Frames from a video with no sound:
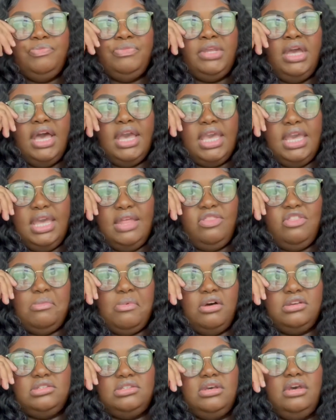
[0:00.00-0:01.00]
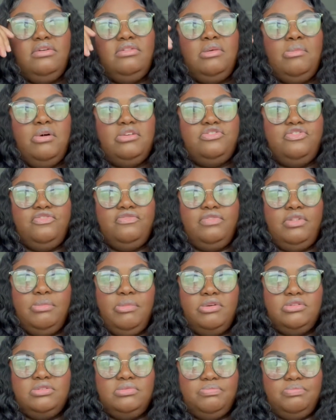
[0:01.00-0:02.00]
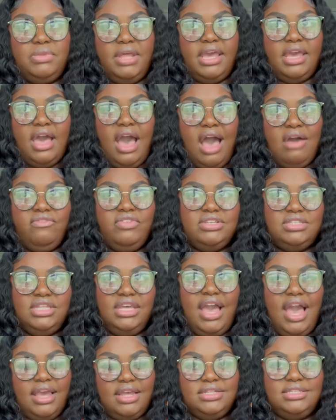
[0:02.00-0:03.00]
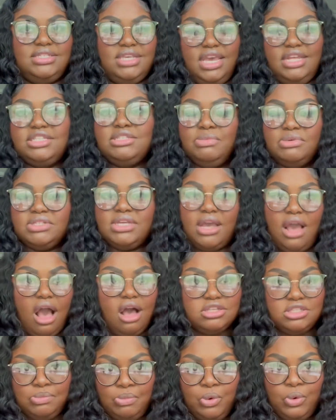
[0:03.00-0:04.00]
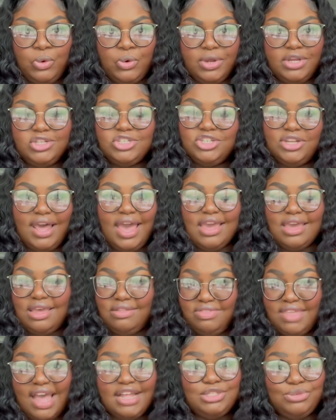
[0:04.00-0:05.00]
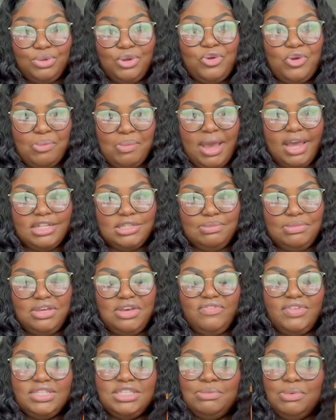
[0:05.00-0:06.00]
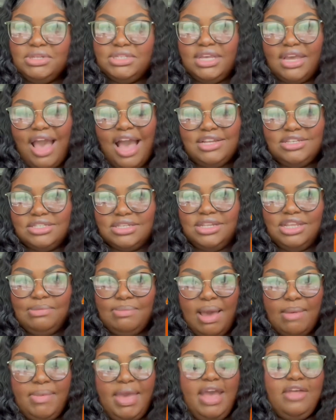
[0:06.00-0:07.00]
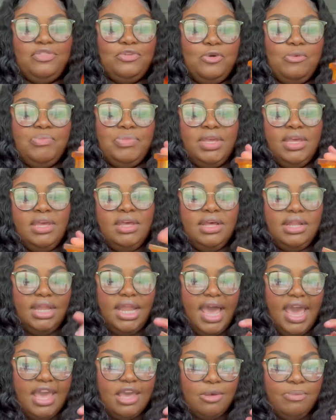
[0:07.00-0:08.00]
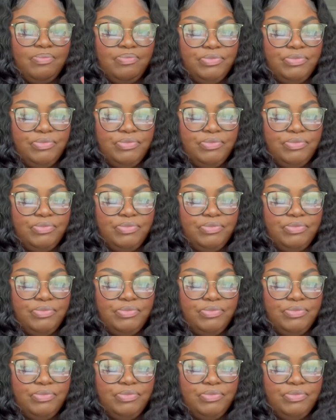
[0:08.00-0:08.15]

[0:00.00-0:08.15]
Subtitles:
again, the most like obvious thing I can say, it smells like Awesome Orange. Like, that's what it reminds me of. It smells like I just cleaned my bathroom. Like,